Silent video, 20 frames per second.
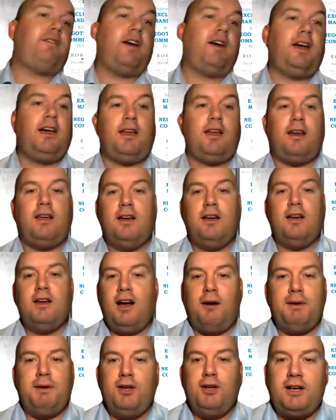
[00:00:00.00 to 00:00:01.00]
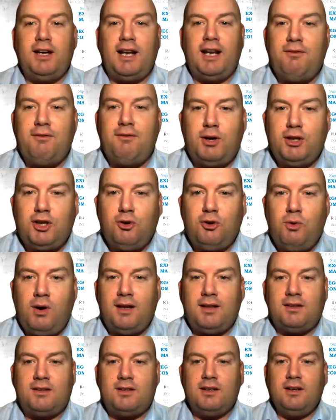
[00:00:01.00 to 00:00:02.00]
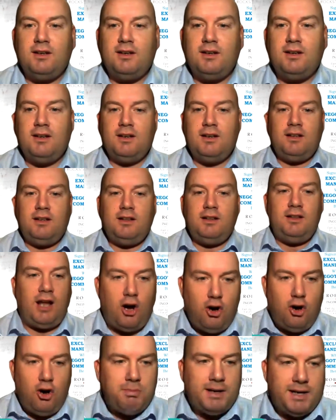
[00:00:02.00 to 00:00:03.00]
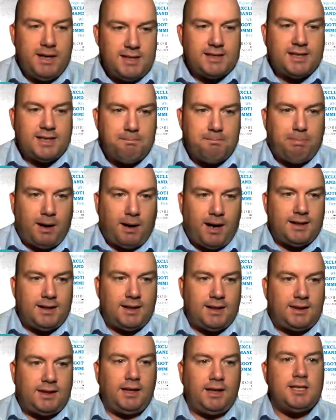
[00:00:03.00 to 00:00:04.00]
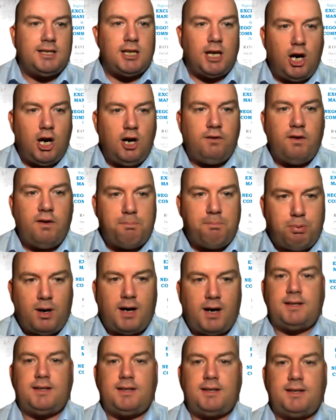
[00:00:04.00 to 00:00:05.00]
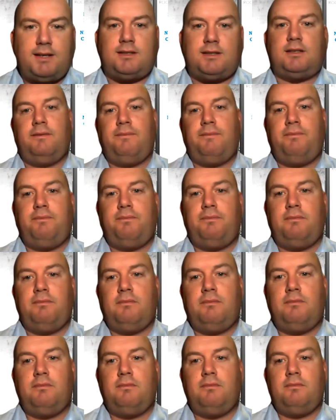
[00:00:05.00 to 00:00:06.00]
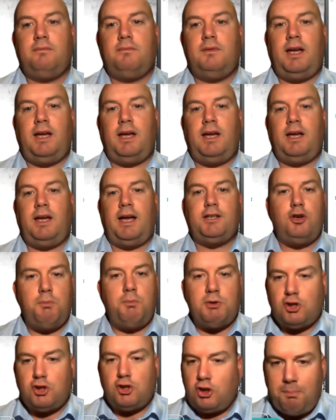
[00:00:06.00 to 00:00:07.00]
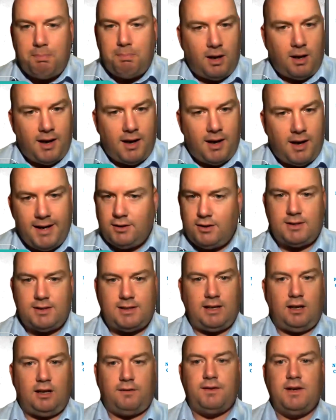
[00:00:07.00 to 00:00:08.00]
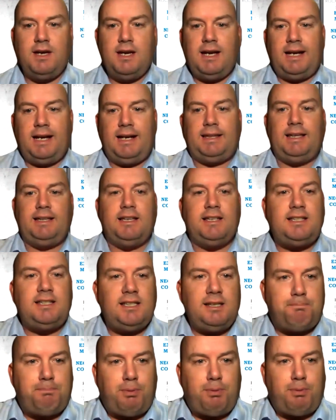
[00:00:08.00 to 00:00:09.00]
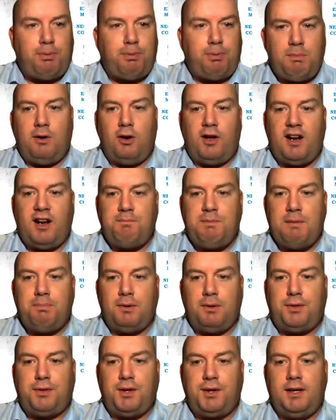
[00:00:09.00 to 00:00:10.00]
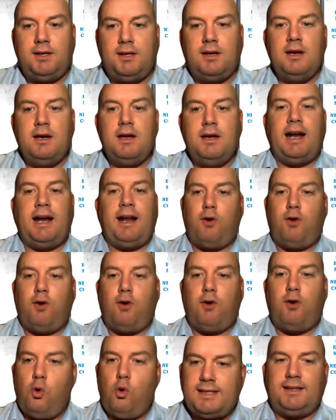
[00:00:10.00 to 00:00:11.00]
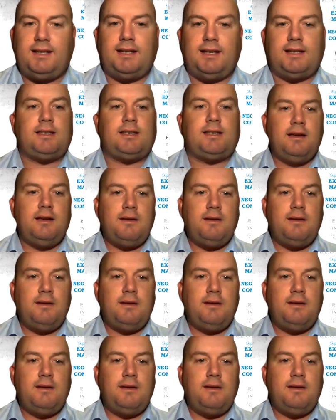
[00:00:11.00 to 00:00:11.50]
hair. I mean, you can have what you want. Nobody's going to buy the thing. It's overpriced. And so you must stop lying to yourself. And I think this is the problem. A lot of people think, and I've always said this,